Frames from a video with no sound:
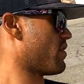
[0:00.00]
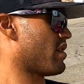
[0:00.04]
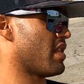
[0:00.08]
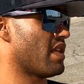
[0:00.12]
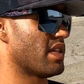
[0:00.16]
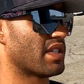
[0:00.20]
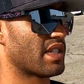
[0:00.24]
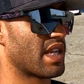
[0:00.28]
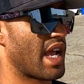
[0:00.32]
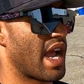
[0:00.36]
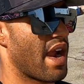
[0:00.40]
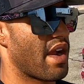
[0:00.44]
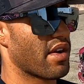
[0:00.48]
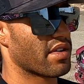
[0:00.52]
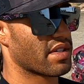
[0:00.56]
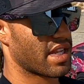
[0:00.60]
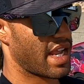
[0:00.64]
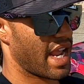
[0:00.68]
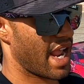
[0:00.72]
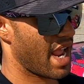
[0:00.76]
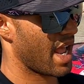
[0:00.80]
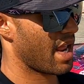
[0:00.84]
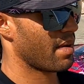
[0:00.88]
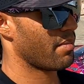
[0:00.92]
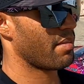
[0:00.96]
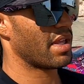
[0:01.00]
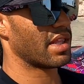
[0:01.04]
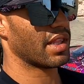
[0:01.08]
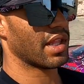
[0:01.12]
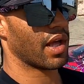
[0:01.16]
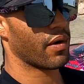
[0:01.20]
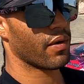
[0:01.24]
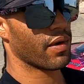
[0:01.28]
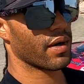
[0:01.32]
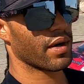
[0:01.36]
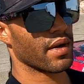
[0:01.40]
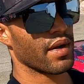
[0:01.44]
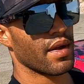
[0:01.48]
for these tires can be
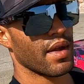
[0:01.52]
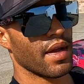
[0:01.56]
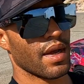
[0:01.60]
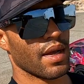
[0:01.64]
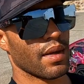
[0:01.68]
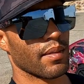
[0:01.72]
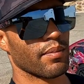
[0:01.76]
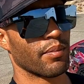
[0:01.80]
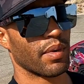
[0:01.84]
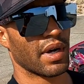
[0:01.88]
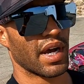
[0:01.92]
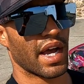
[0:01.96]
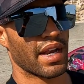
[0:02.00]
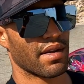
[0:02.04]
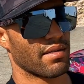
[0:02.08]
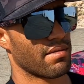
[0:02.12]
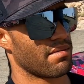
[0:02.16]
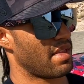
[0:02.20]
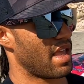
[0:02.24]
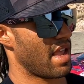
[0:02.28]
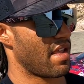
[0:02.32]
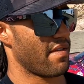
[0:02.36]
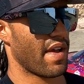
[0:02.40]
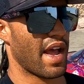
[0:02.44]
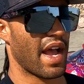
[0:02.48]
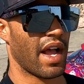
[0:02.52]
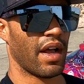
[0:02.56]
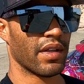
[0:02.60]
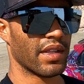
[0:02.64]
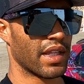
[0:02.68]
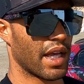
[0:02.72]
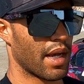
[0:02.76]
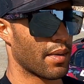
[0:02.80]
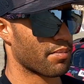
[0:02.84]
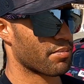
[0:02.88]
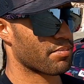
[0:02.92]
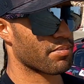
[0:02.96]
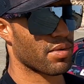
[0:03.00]
lower, but they've held
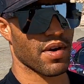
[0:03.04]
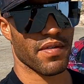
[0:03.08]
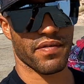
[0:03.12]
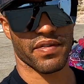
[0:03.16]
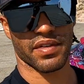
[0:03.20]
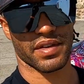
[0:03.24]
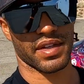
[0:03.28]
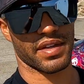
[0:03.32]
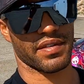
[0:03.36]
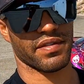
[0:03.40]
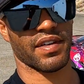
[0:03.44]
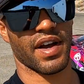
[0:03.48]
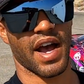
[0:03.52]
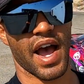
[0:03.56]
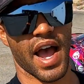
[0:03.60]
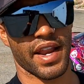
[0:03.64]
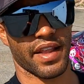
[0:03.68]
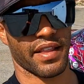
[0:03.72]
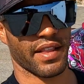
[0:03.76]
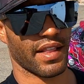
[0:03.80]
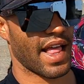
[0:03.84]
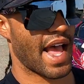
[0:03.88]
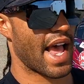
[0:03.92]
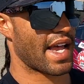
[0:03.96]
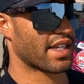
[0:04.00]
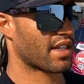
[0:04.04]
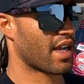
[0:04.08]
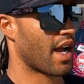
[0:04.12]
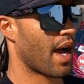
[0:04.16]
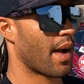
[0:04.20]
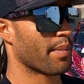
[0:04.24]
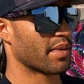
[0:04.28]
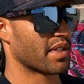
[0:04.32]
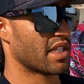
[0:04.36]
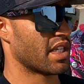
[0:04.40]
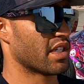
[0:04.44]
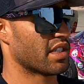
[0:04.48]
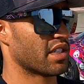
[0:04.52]
up perfectly fine in the last
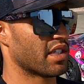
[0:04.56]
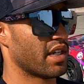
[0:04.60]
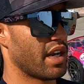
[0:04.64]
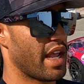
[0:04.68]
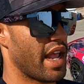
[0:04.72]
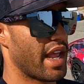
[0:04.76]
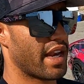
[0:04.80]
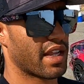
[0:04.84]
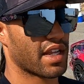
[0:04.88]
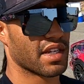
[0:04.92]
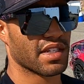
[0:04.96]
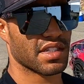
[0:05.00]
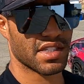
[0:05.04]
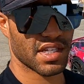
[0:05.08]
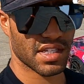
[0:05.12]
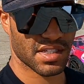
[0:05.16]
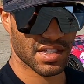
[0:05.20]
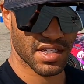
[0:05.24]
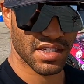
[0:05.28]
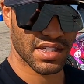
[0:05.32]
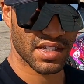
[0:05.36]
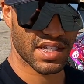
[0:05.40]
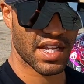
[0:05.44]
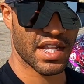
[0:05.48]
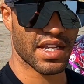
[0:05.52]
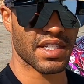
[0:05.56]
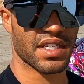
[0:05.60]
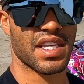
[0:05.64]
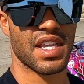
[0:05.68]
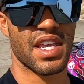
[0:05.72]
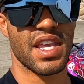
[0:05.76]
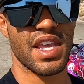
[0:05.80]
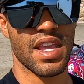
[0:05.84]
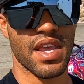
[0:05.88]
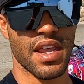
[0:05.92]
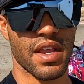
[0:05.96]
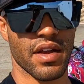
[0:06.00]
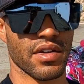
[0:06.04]
competition, and consistency is
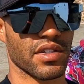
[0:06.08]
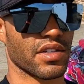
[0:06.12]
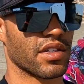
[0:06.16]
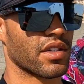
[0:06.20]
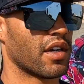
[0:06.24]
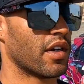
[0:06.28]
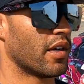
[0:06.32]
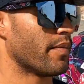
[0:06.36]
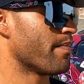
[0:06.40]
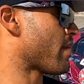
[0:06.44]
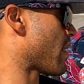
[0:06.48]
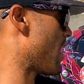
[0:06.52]
key here. So